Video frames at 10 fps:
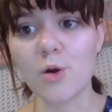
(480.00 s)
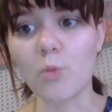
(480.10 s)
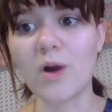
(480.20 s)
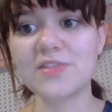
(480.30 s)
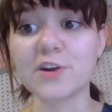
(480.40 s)

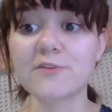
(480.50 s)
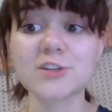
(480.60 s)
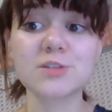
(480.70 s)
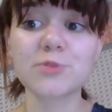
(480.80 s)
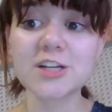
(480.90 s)
what their
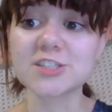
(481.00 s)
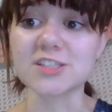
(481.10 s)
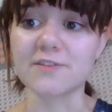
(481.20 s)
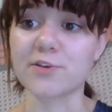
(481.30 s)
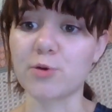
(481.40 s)
first
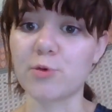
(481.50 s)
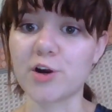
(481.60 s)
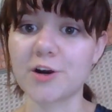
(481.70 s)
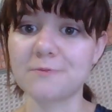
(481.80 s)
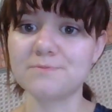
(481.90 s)
impressions of her
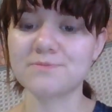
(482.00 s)
were,